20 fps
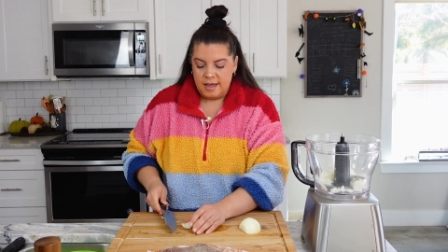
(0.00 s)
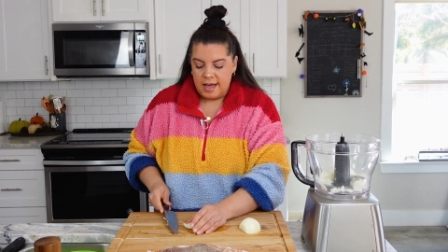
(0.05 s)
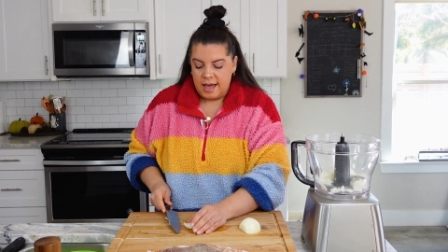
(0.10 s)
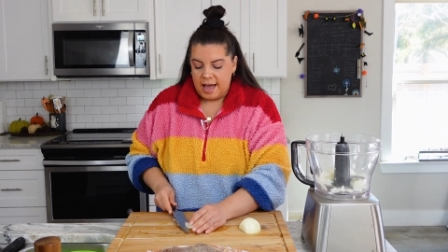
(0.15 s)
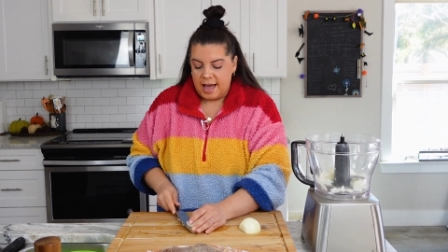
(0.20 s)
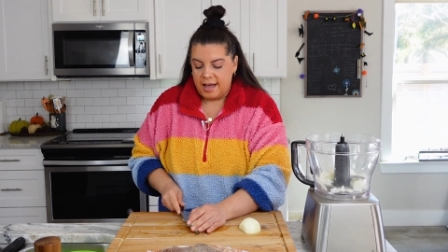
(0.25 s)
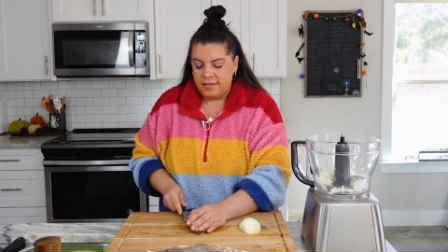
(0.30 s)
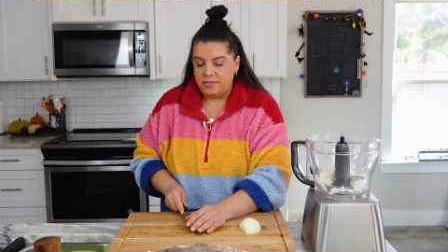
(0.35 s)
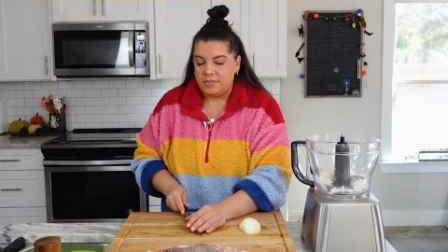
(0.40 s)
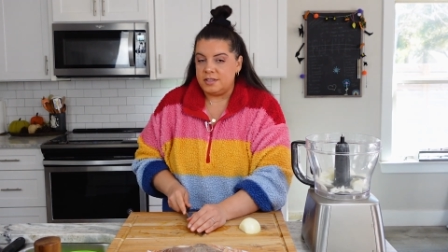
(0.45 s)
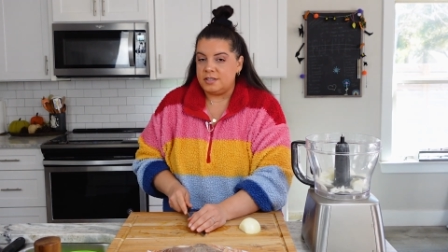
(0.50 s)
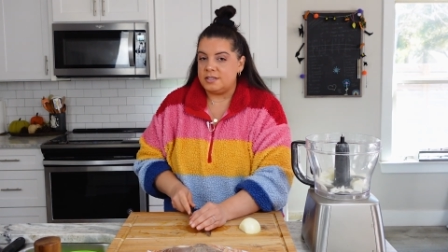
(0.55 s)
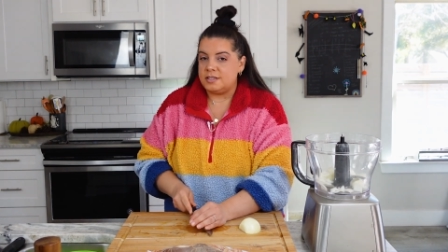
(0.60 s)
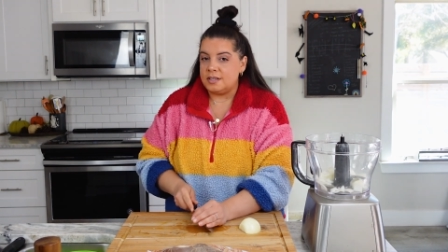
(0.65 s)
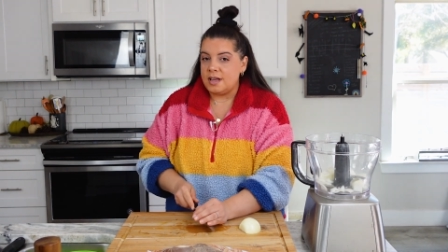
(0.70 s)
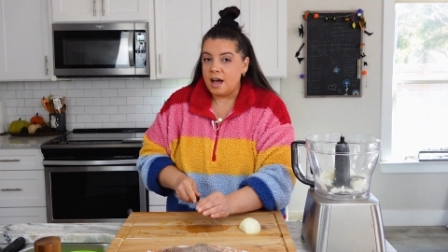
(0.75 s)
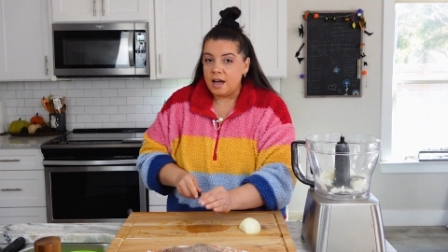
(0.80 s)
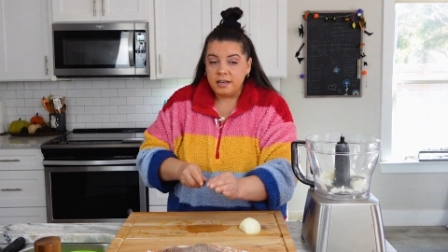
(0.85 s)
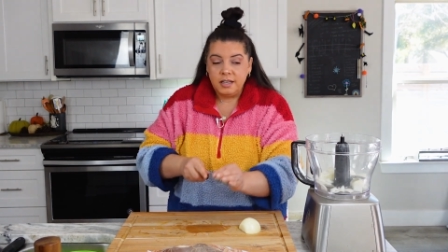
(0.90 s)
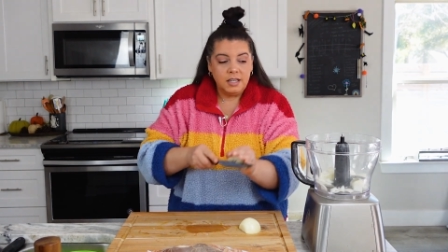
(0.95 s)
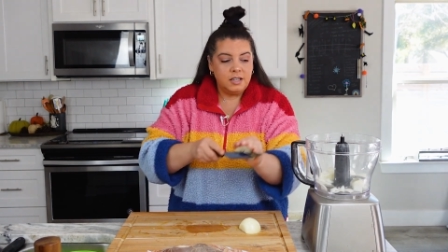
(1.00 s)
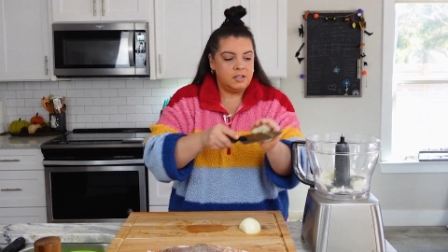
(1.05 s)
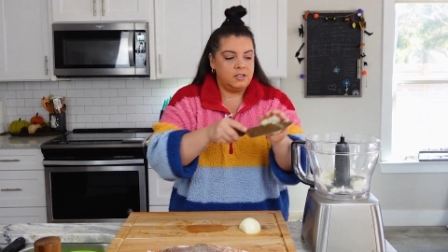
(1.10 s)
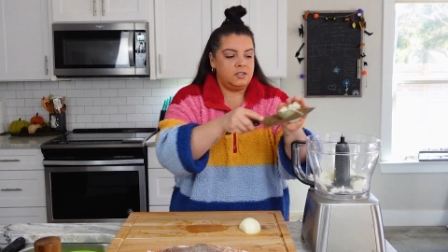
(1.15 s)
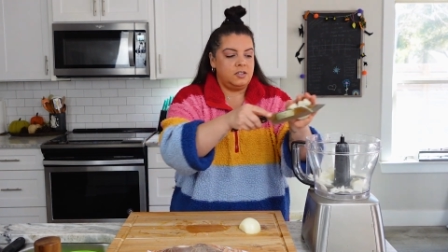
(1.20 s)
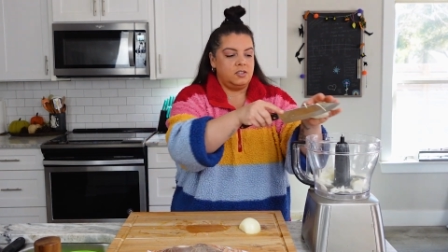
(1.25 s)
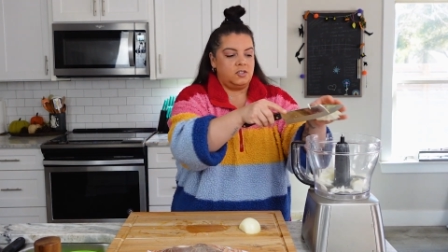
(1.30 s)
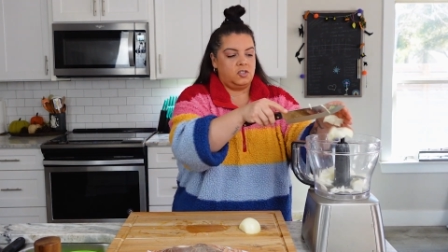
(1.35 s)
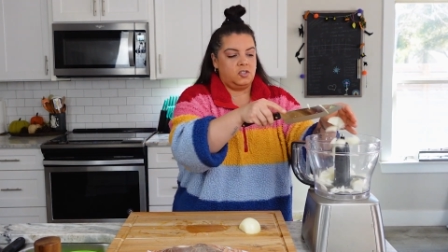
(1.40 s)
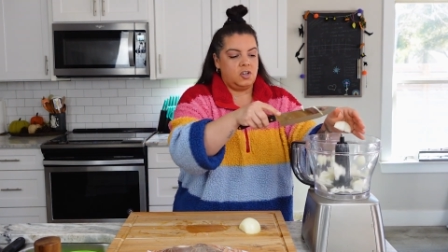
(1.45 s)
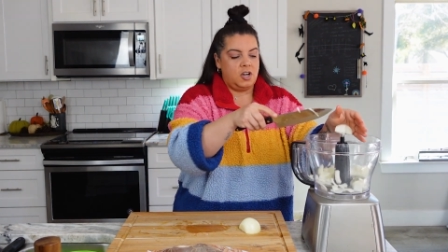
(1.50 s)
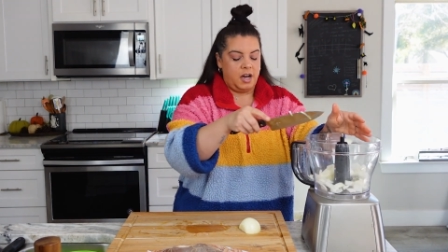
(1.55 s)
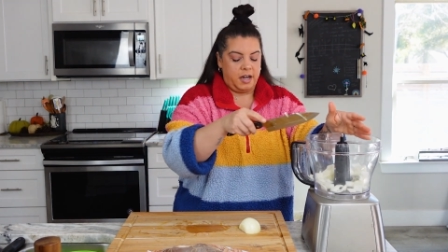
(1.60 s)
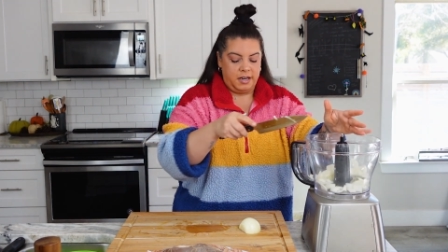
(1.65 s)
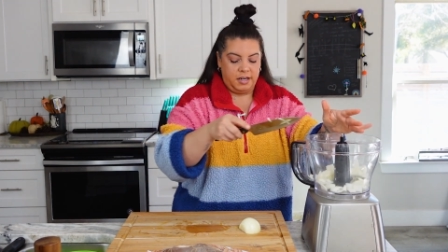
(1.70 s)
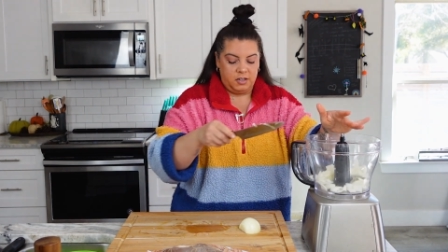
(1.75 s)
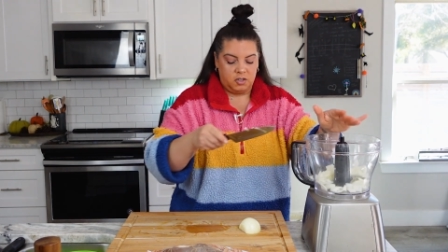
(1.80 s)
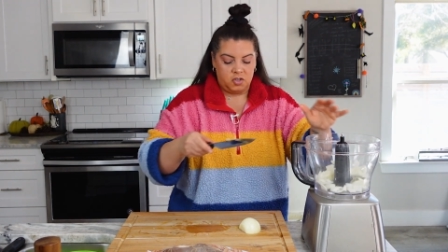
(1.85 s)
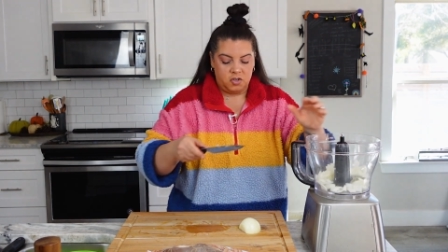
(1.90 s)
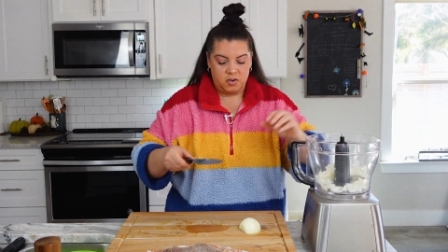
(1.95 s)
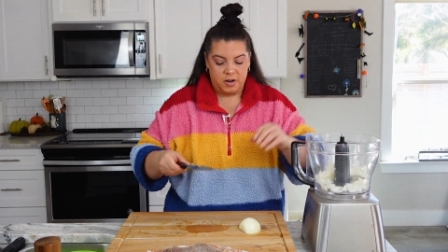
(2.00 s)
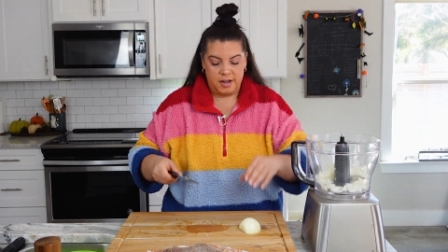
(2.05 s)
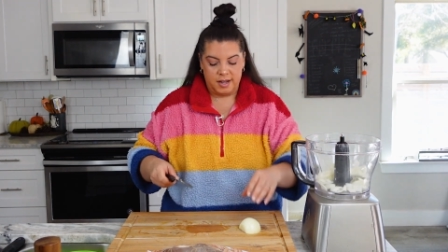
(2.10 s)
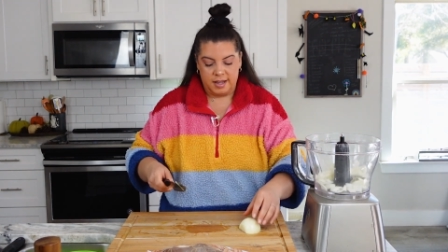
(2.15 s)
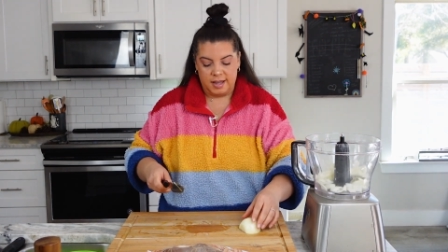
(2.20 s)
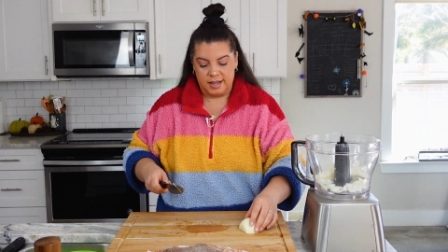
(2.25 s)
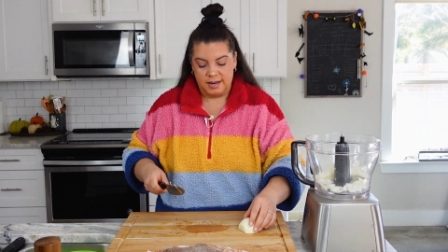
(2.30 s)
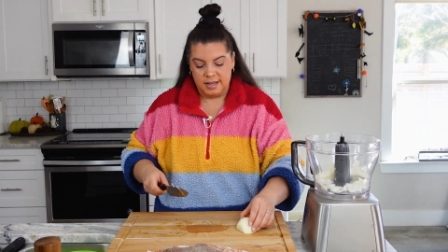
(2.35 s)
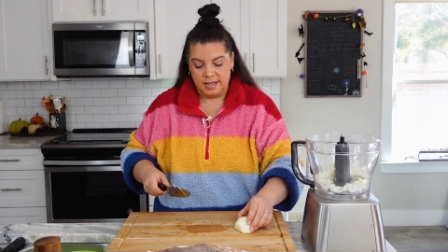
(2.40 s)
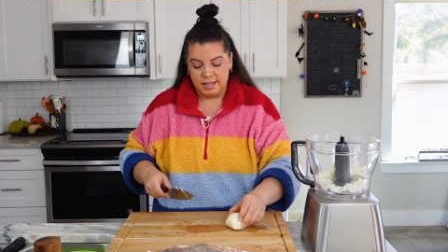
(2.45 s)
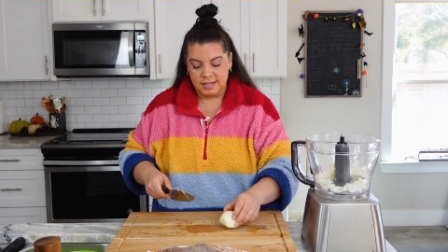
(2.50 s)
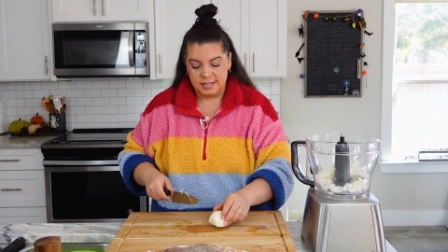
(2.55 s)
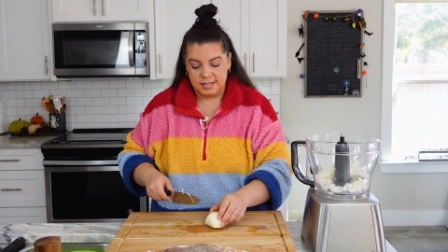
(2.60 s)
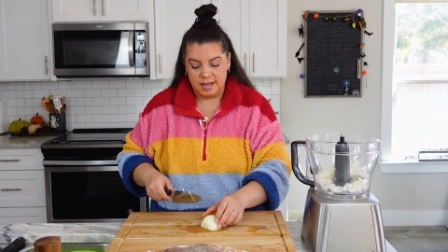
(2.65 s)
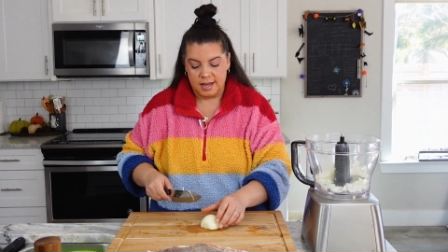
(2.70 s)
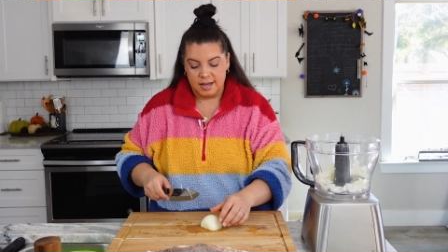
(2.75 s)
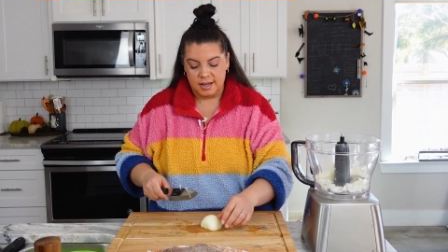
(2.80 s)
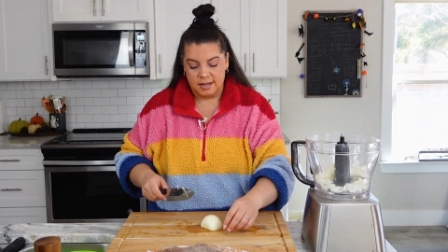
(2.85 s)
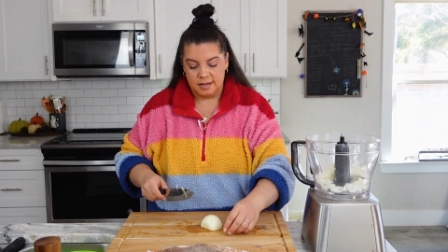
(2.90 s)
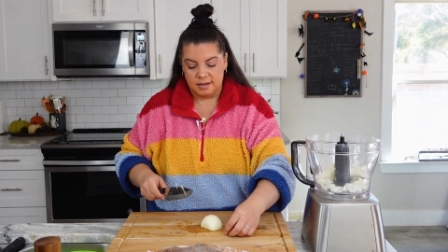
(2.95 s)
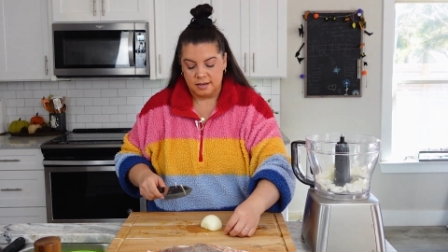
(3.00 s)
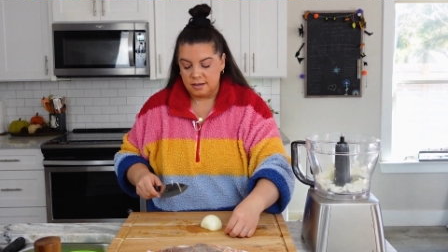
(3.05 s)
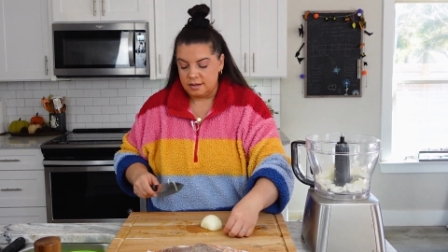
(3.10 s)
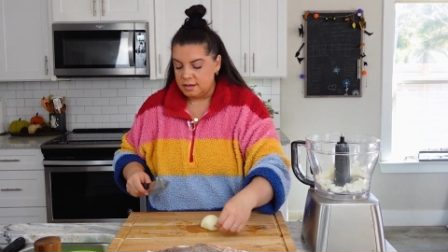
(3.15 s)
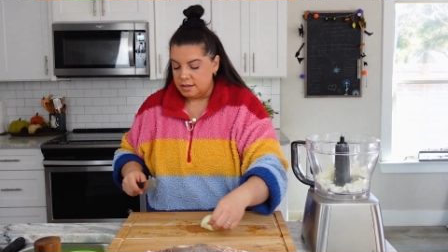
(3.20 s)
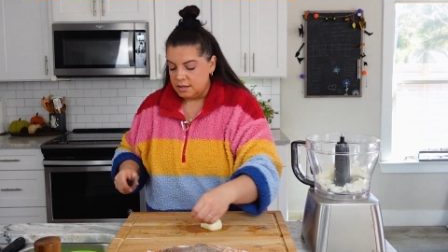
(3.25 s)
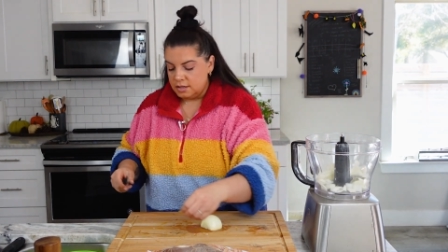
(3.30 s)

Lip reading: had this onion cutting trick, and he said